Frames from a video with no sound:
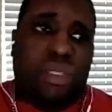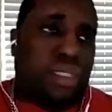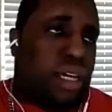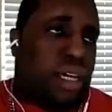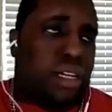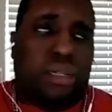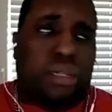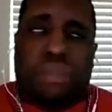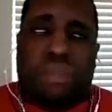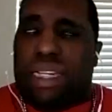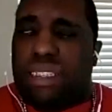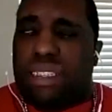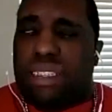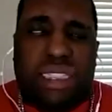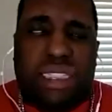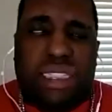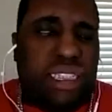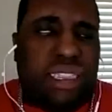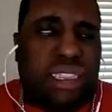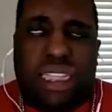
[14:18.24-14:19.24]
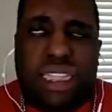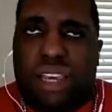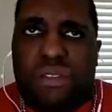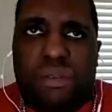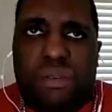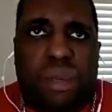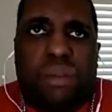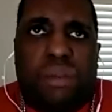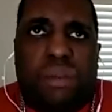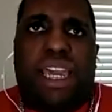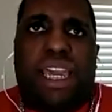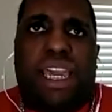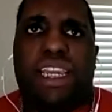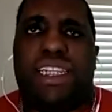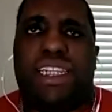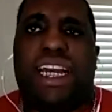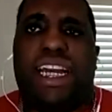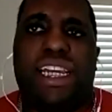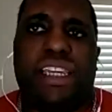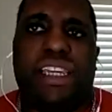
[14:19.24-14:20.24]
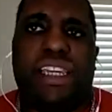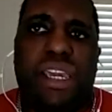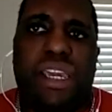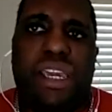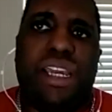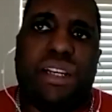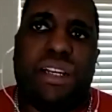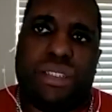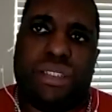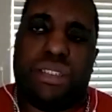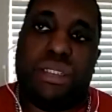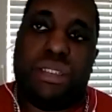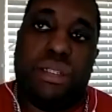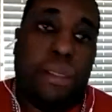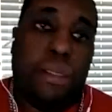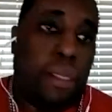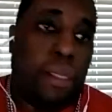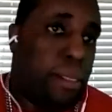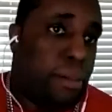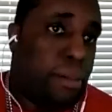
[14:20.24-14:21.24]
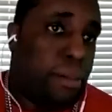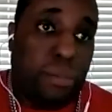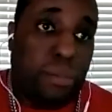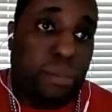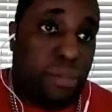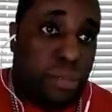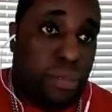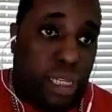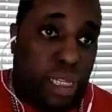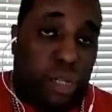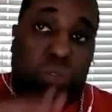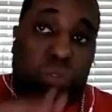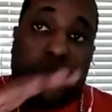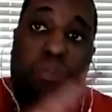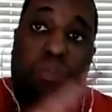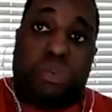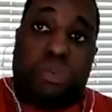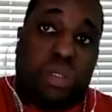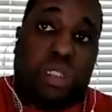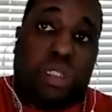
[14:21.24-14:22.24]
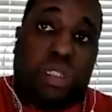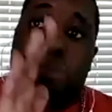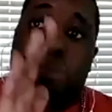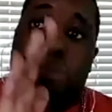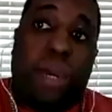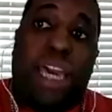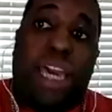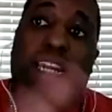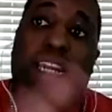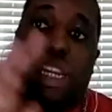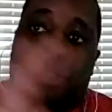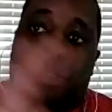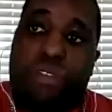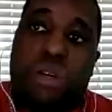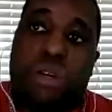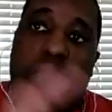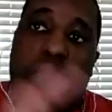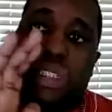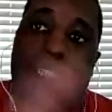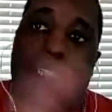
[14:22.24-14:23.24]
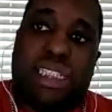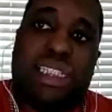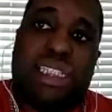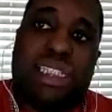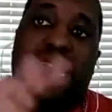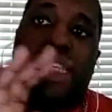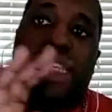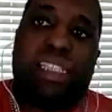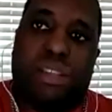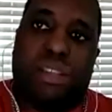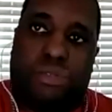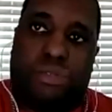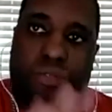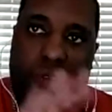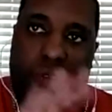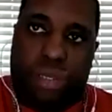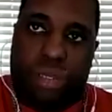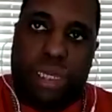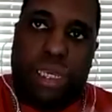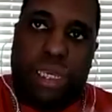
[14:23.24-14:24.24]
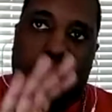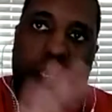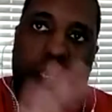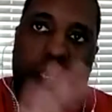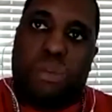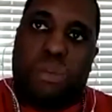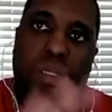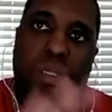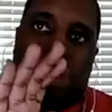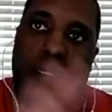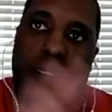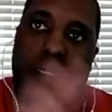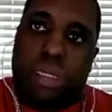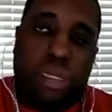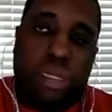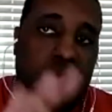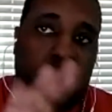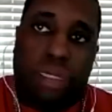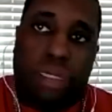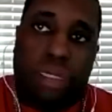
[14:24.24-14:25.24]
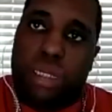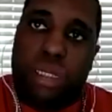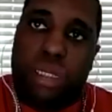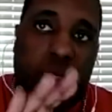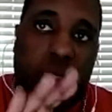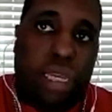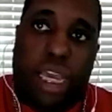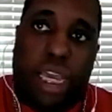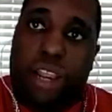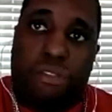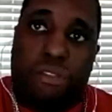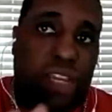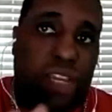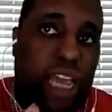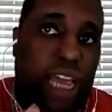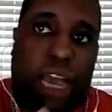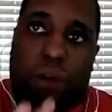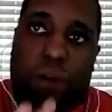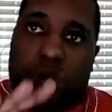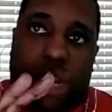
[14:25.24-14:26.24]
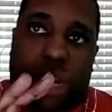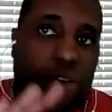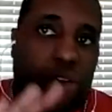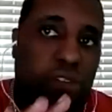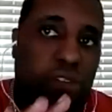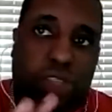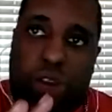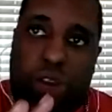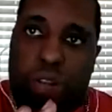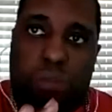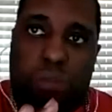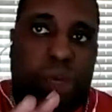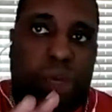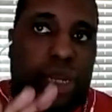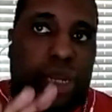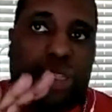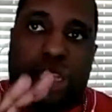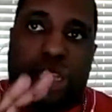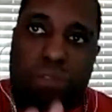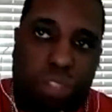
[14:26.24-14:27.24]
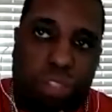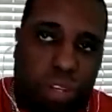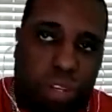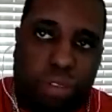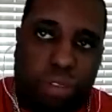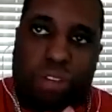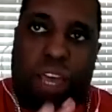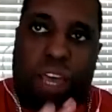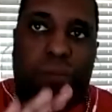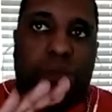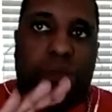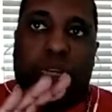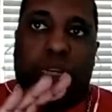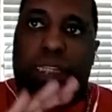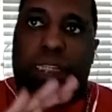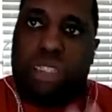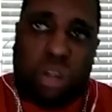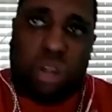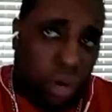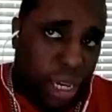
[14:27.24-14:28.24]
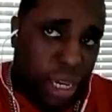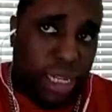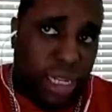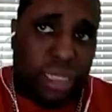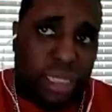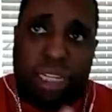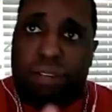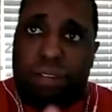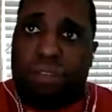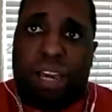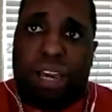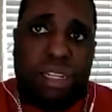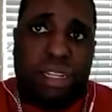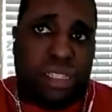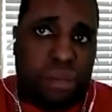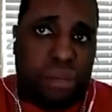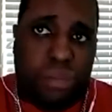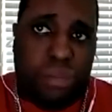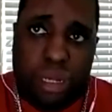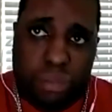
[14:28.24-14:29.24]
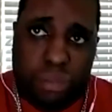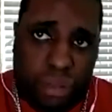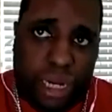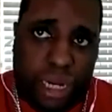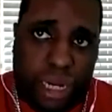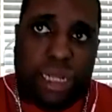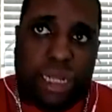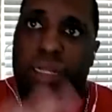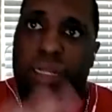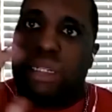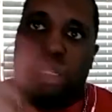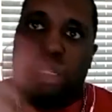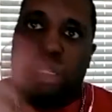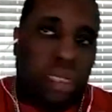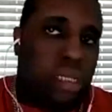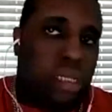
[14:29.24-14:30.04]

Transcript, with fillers: we talking about six, seven, maybe eight, nine years. It was competitive. It was excessive. It was every hour, every 30 minutes, every 35 minutes. Go ahead and take a five to 10 minute break.